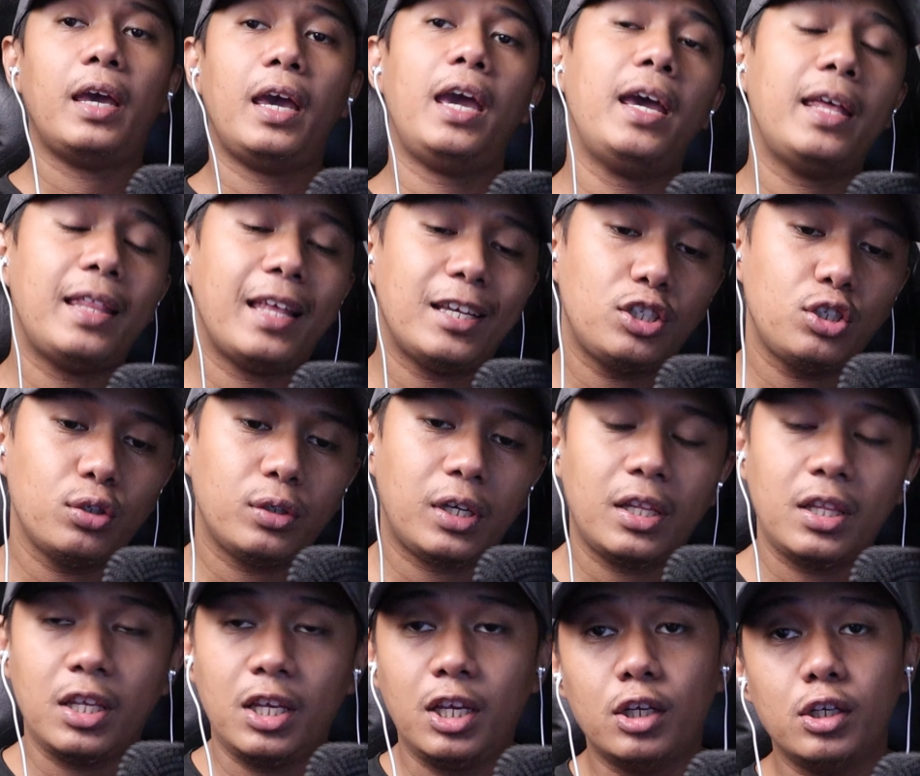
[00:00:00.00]
And as you
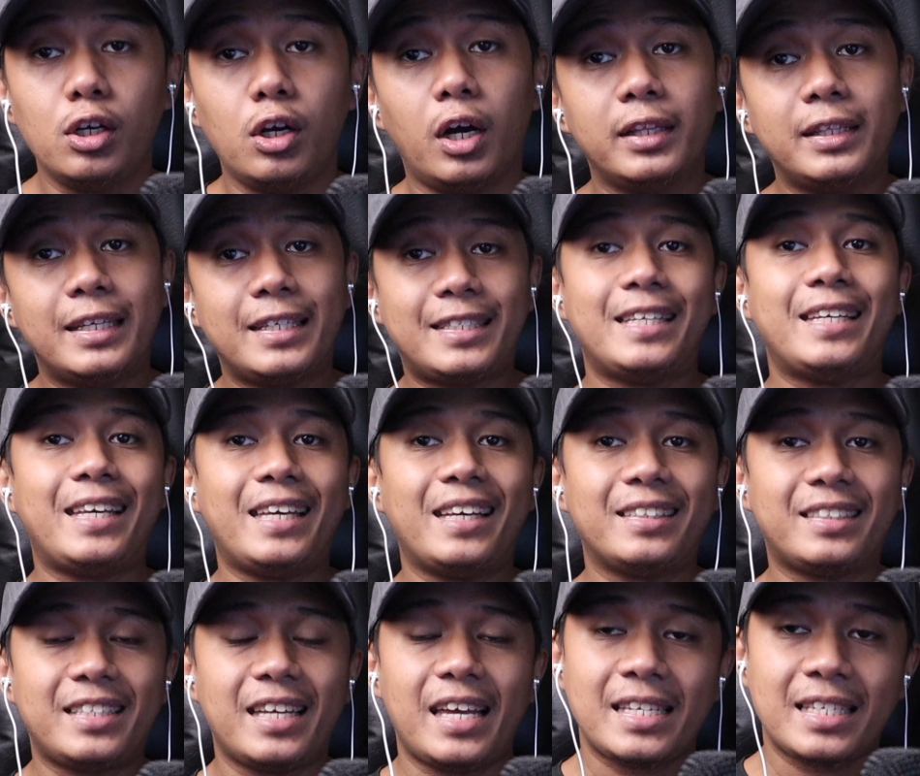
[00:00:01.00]
can hear on the
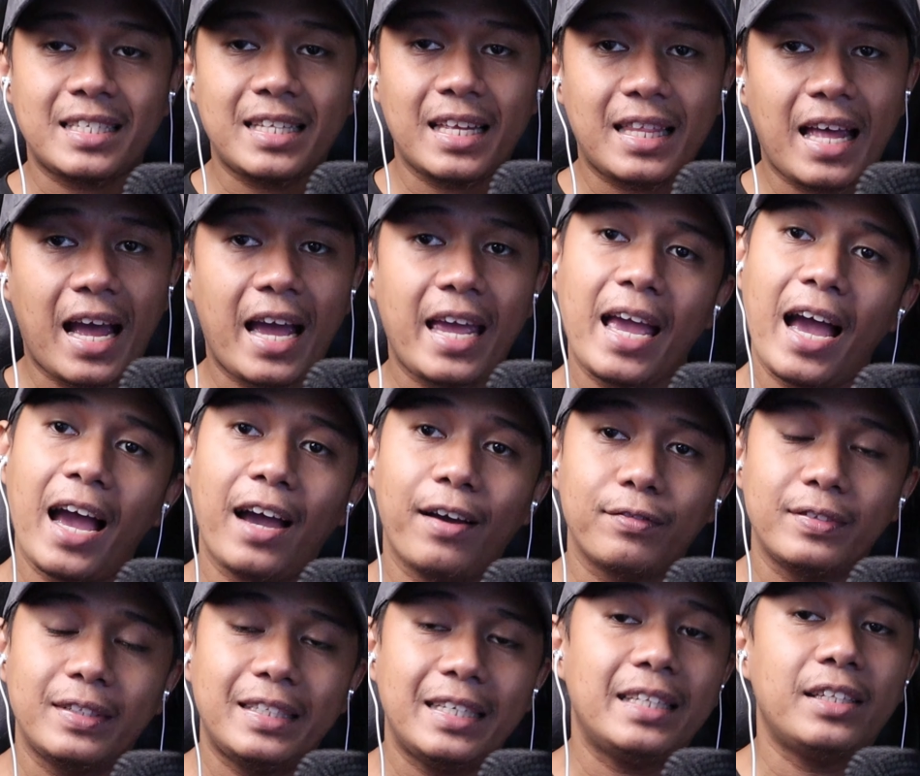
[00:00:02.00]
singing test that I
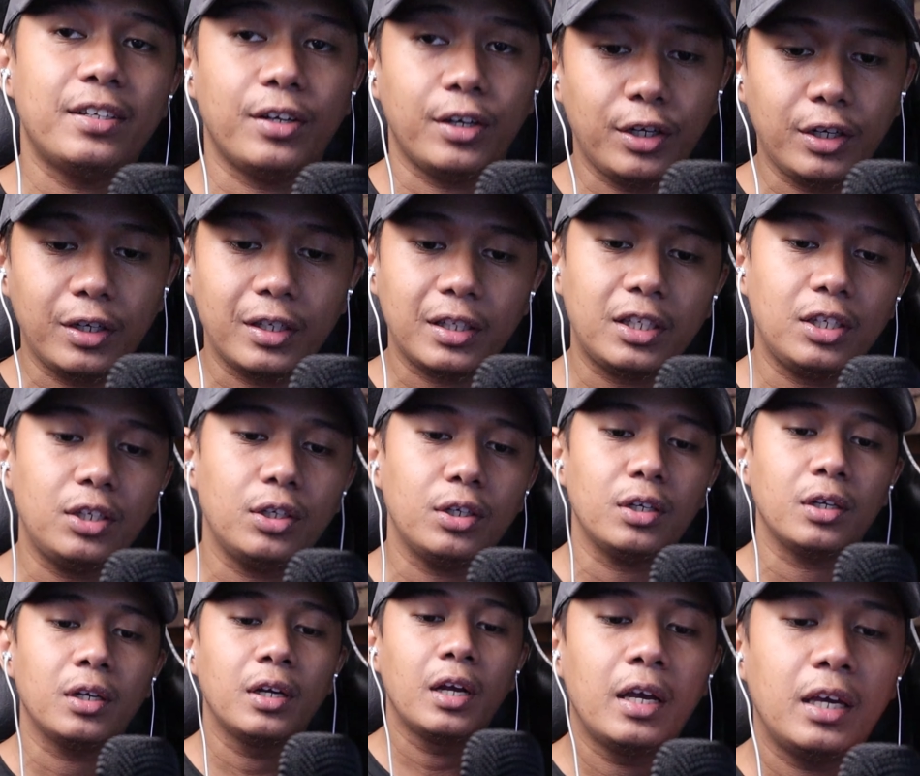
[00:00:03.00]
have did
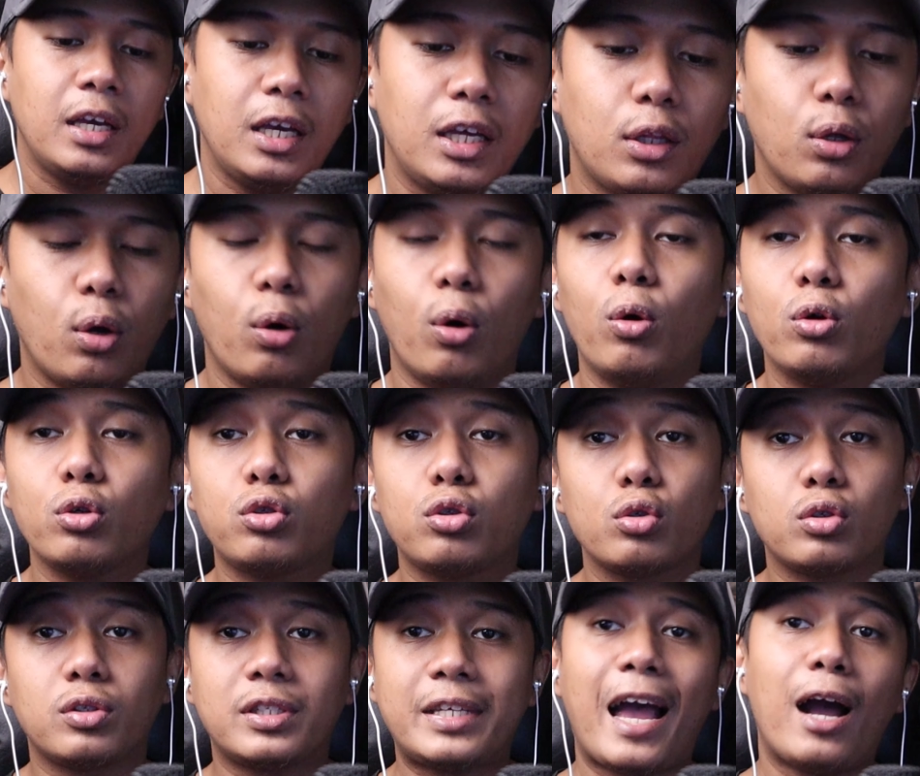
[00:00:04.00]
earlier, it also
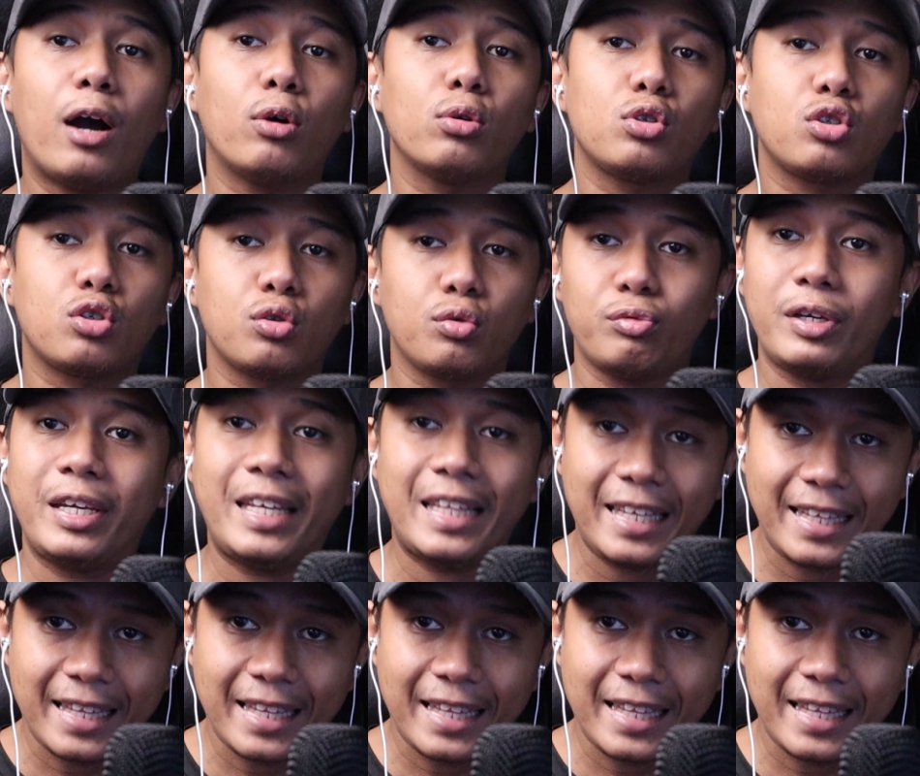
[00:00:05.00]
sounds really